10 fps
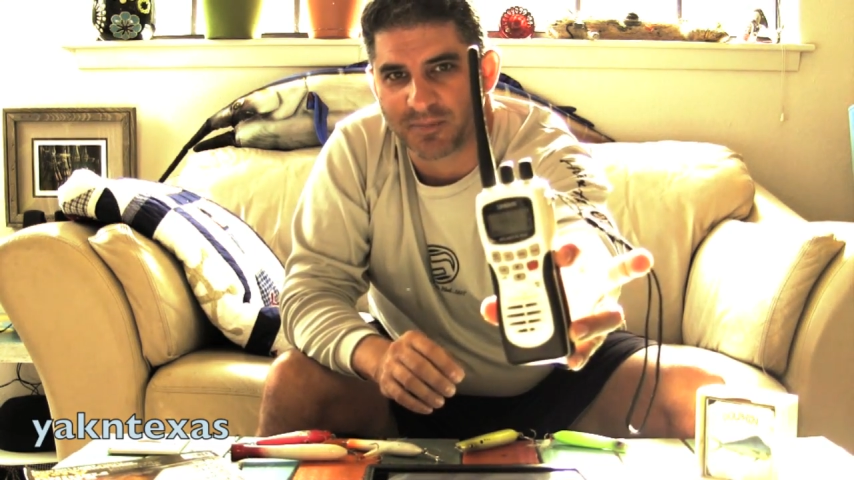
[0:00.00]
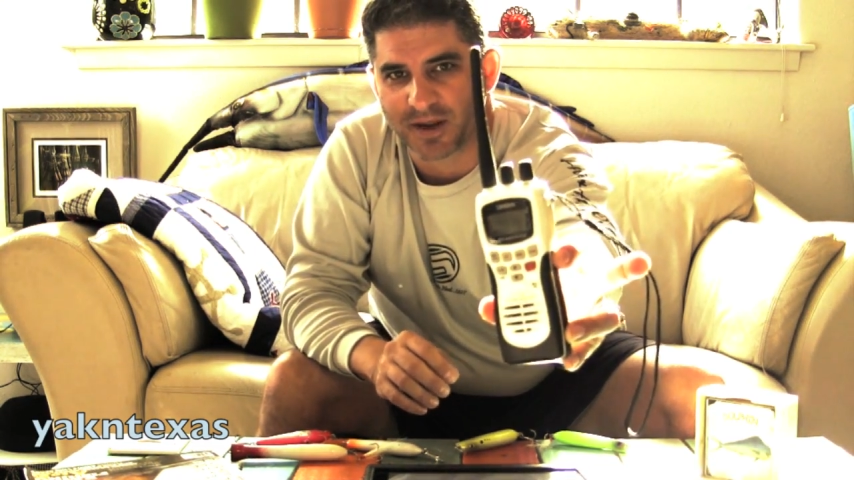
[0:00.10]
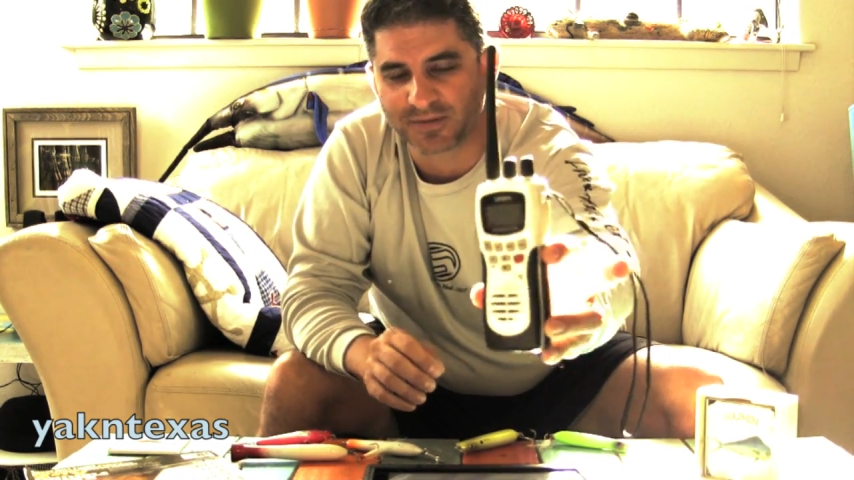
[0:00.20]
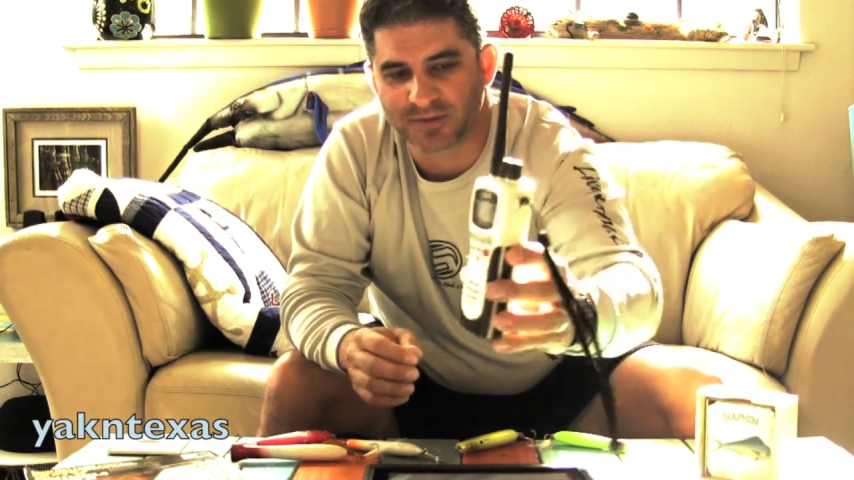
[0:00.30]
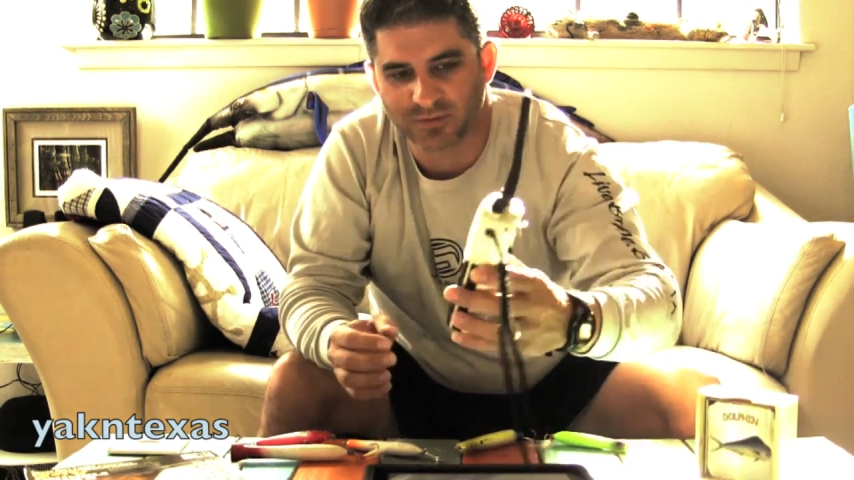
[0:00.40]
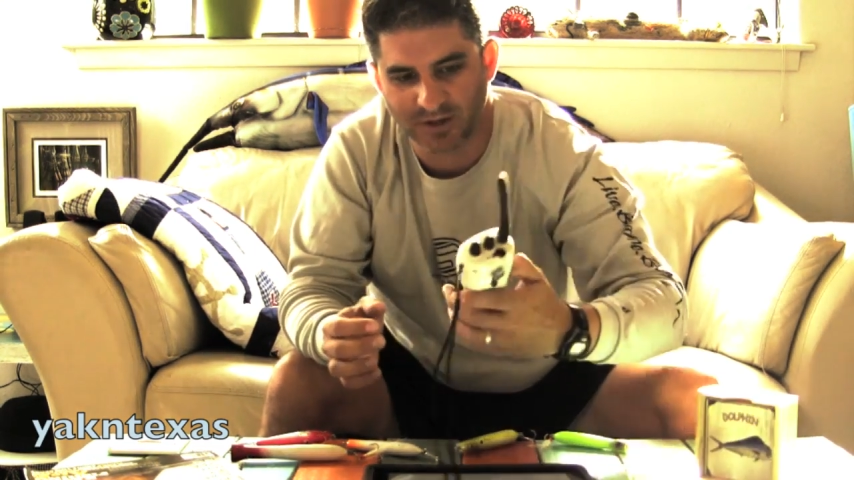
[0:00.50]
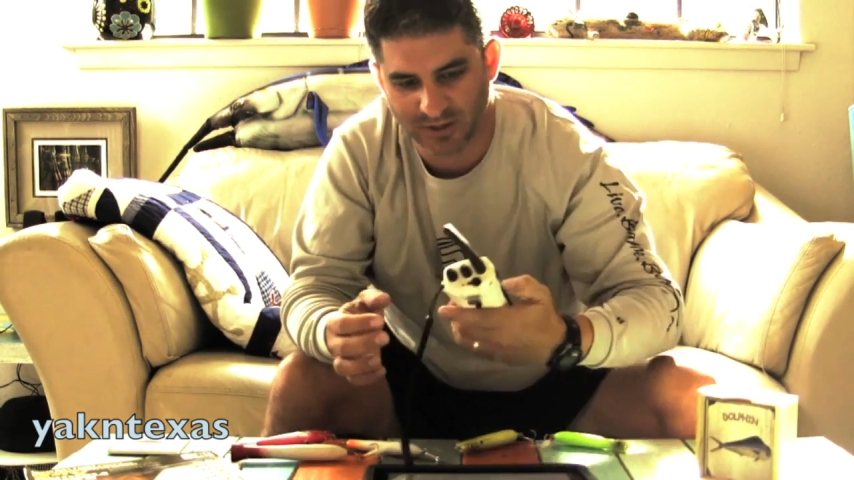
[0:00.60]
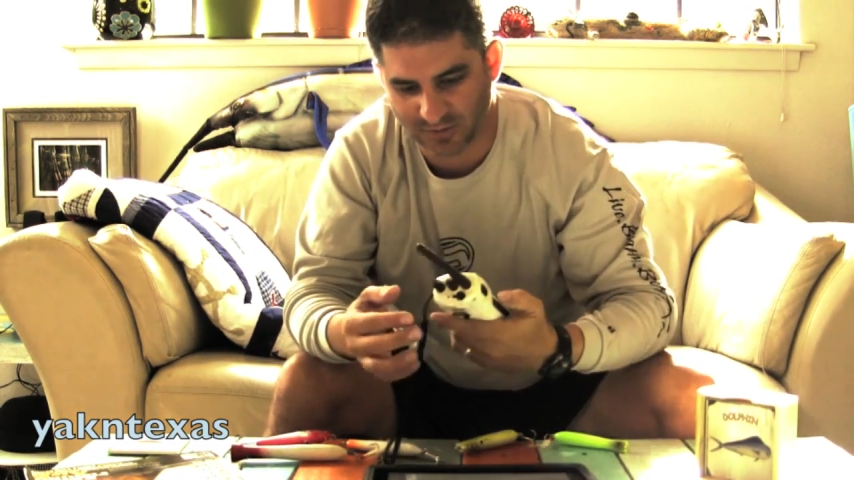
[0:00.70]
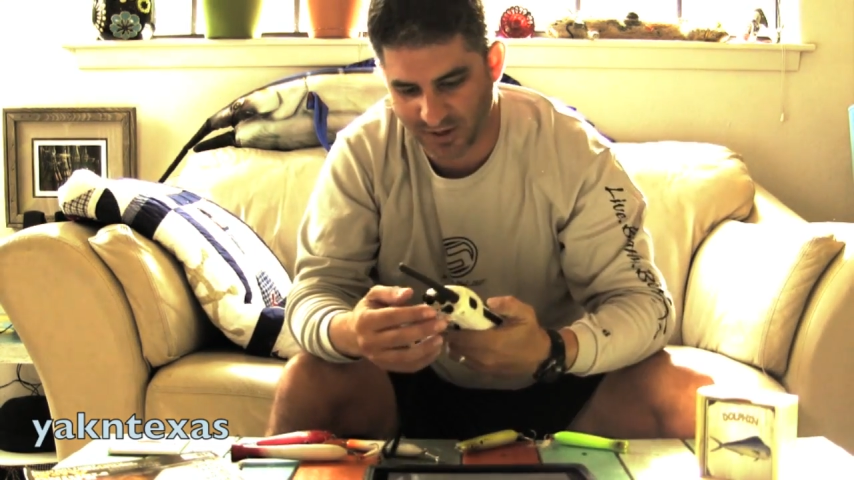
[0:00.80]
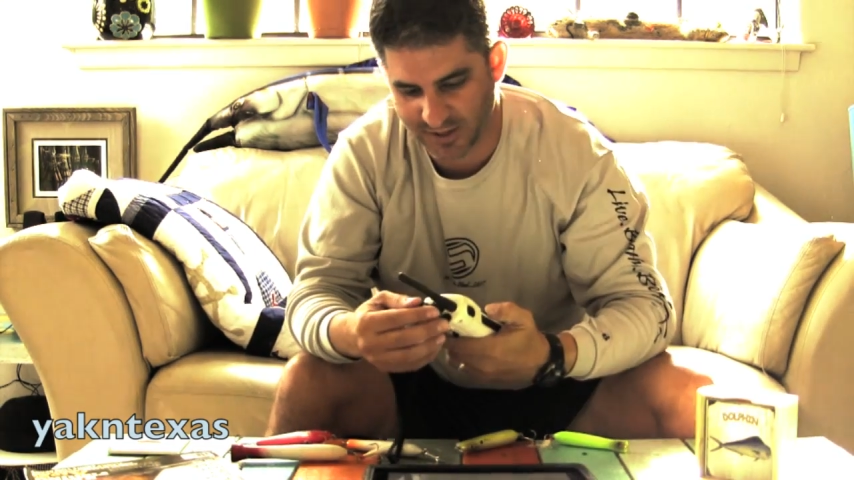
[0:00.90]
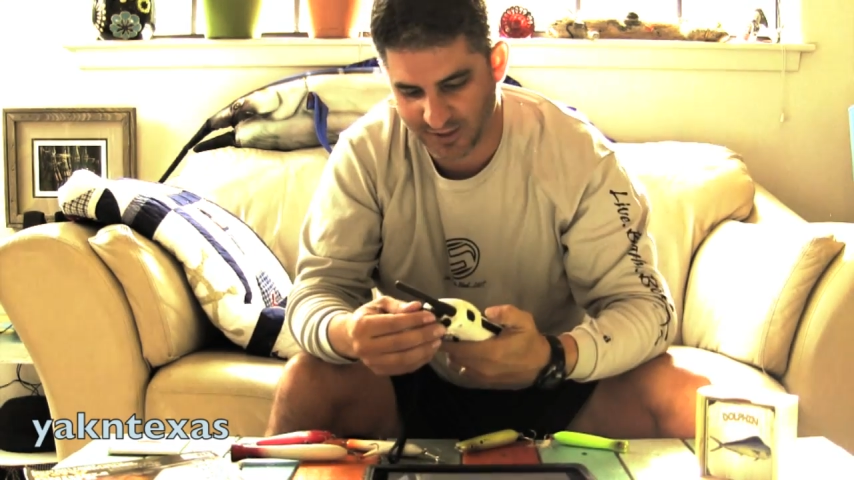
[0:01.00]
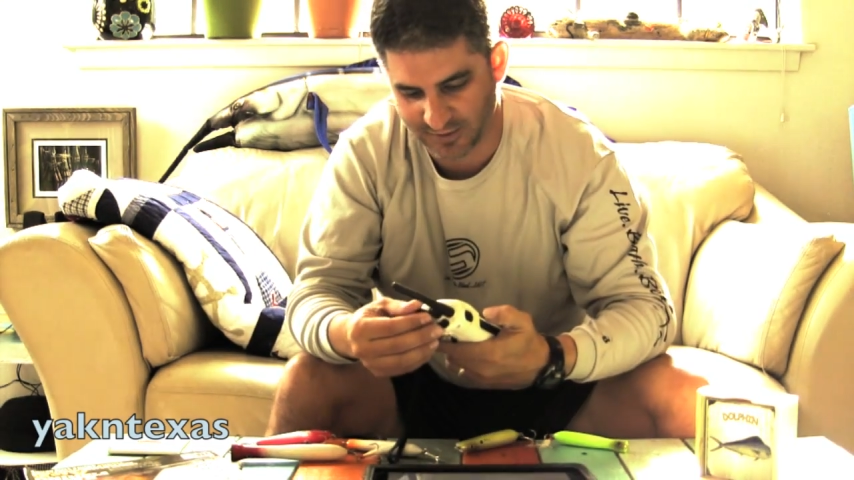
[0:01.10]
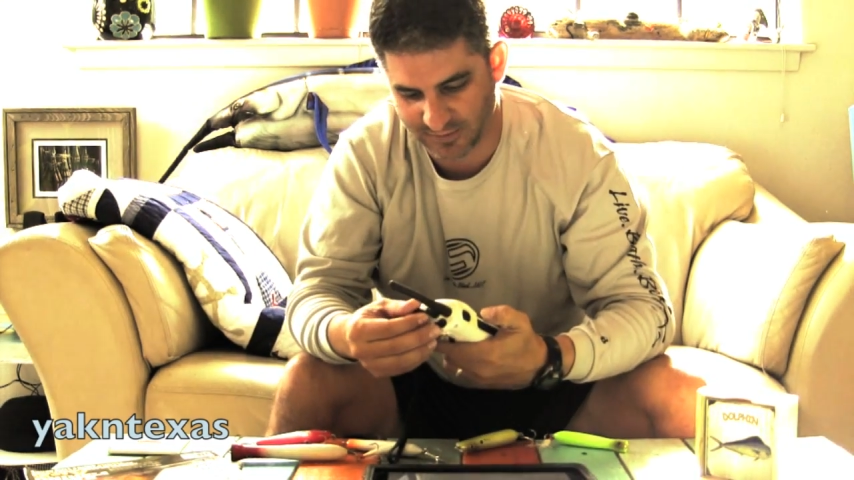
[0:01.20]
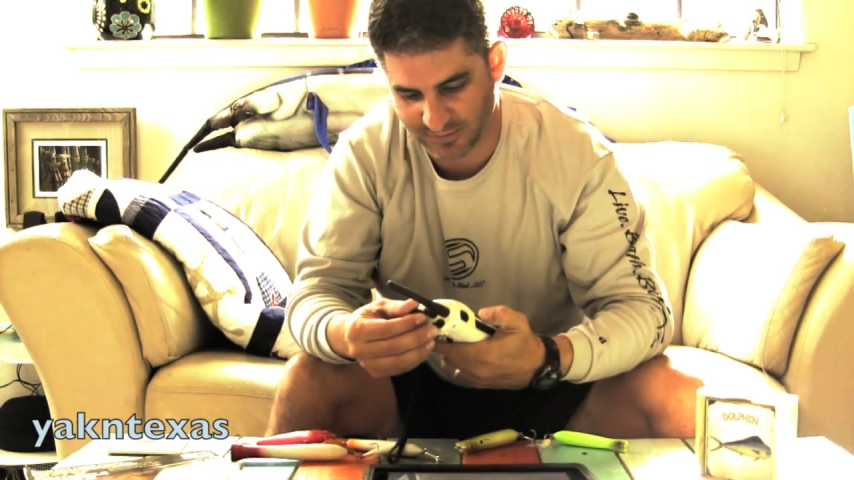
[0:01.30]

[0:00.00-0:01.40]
about this radio right here.